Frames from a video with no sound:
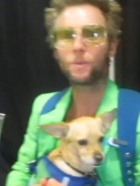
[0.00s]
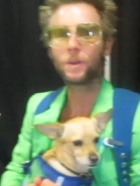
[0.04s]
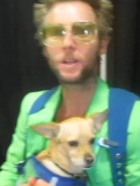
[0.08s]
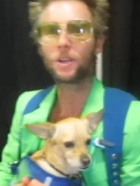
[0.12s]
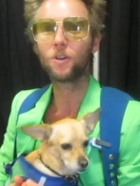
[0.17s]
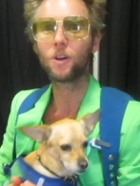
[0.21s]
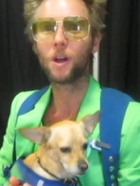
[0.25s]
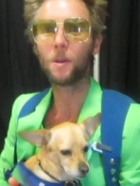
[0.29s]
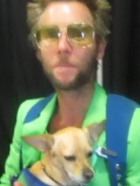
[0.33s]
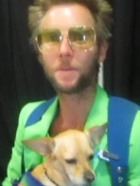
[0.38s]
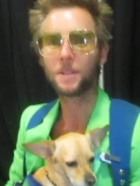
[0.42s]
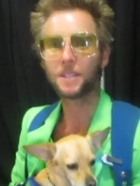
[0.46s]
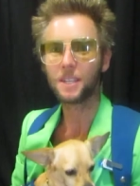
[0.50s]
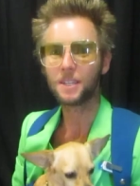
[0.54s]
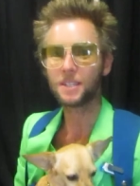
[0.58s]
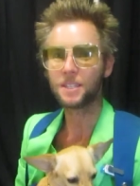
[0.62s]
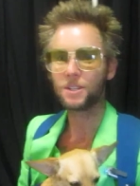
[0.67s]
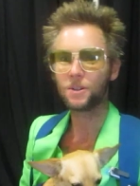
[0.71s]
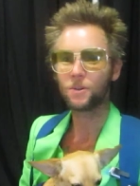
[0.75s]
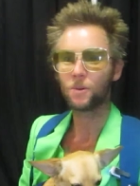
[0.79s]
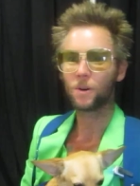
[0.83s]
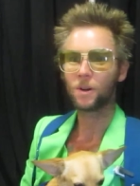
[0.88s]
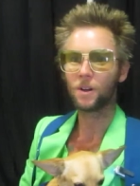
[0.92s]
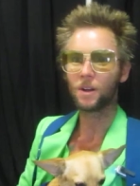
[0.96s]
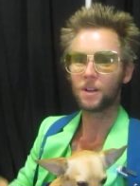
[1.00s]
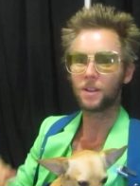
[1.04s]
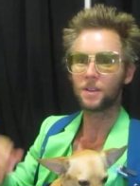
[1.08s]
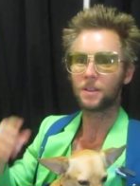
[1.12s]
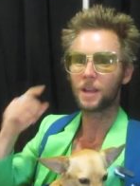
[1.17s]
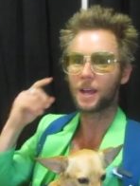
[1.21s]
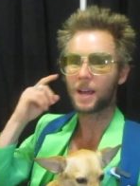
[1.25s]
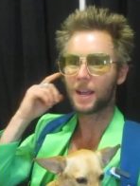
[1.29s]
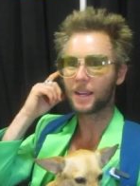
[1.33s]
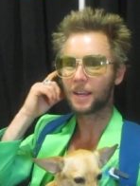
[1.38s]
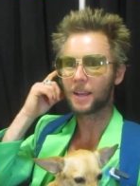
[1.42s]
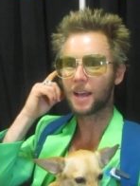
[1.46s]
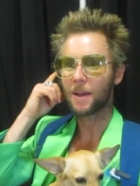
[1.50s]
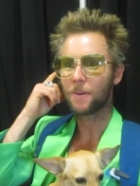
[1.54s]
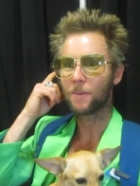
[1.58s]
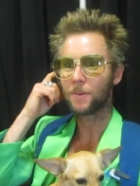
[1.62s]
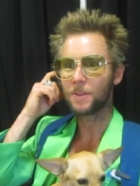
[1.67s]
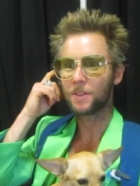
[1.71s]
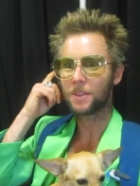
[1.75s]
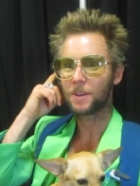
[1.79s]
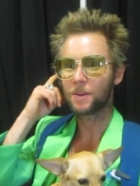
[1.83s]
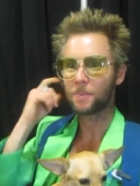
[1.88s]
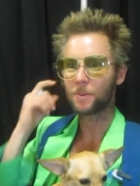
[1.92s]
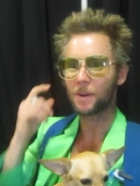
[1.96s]
we grew up in Disney World. I, I
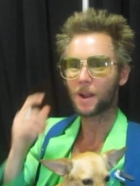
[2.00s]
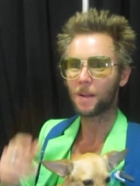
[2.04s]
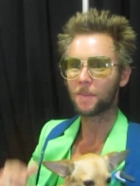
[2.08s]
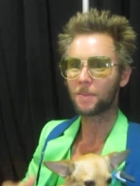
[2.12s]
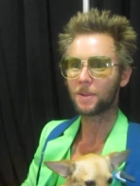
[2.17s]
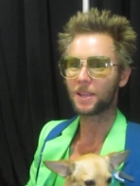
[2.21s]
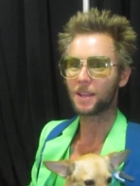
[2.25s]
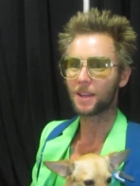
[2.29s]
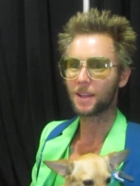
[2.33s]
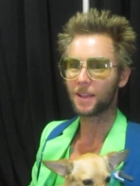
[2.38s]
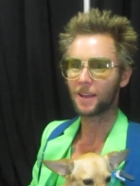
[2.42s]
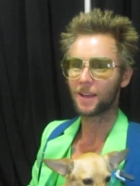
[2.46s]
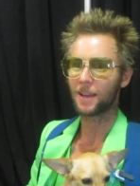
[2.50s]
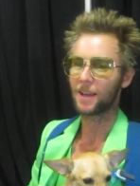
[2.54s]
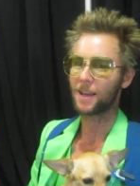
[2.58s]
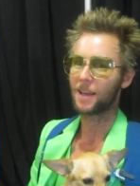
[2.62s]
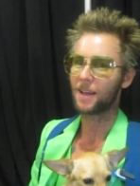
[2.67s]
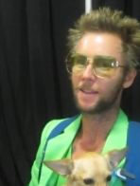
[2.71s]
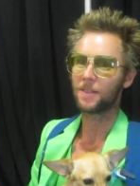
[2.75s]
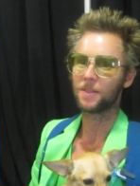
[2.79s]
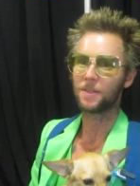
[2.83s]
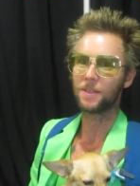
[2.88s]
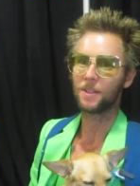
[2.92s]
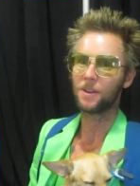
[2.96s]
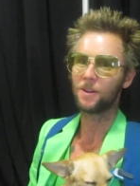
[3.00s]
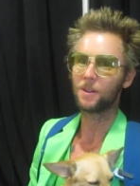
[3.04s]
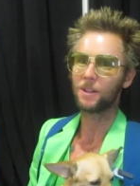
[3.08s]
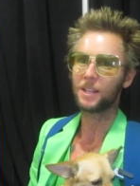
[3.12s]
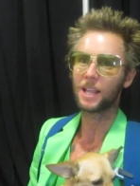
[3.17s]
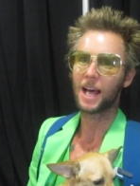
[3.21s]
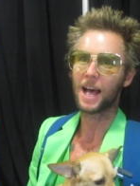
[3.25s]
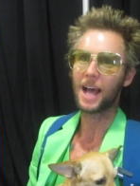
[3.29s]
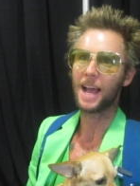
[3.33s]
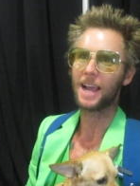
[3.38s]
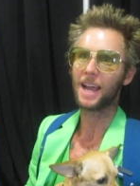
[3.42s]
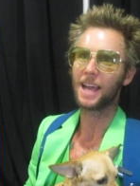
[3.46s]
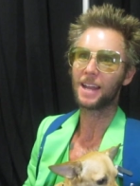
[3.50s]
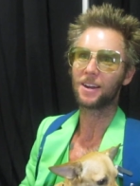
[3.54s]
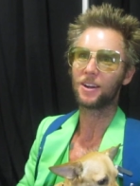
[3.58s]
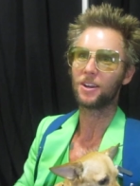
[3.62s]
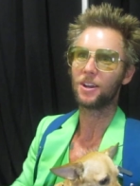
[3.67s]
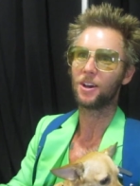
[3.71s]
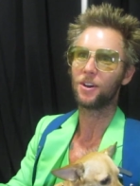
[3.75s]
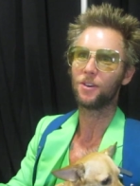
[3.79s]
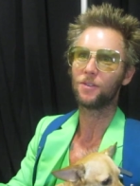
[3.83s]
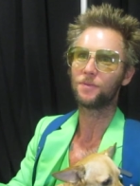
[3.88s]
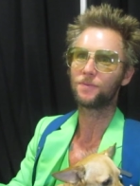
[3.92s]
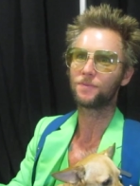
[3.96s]
went there probably, at, no lie, I don't
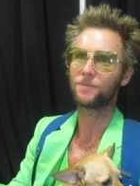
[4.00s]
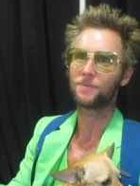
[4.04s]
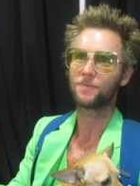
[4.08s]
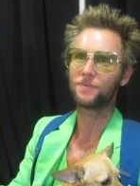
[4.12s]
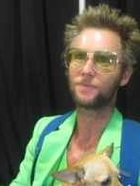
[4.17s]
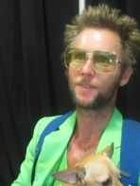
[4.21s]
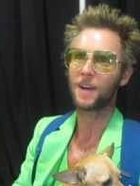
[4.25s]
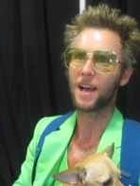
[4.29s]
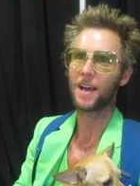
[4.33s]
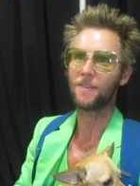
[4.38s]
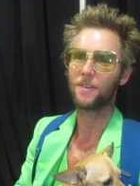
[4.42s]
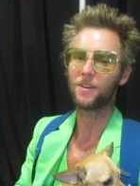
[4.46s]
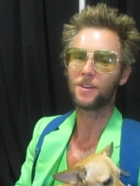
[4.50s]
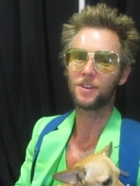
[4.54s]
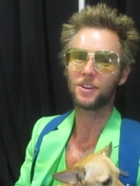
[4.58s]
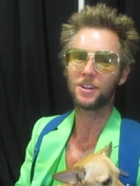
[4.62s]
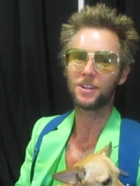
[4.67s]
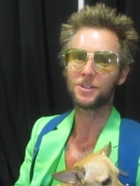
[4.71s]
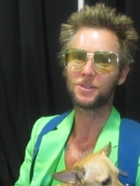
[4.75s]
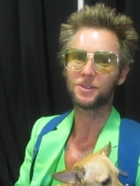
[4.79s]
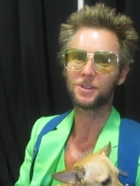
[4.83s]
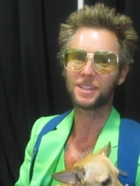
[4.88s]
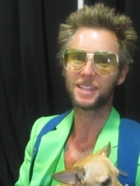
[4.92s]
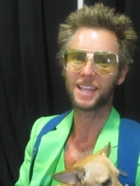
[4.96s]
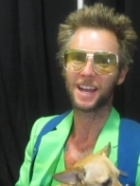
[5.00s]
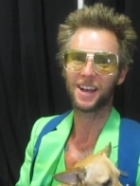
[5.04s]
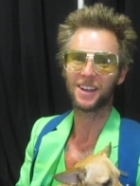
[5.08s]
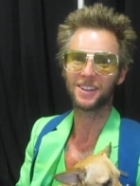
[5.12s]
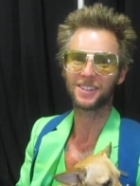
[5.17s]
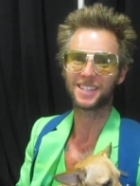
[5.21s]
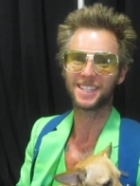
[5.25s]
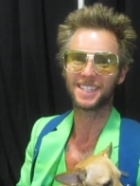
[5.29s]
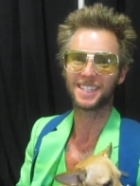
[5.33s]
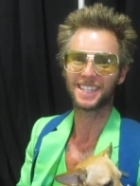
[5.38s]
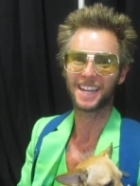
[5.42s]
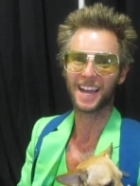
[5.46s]
know, 500 to 1,000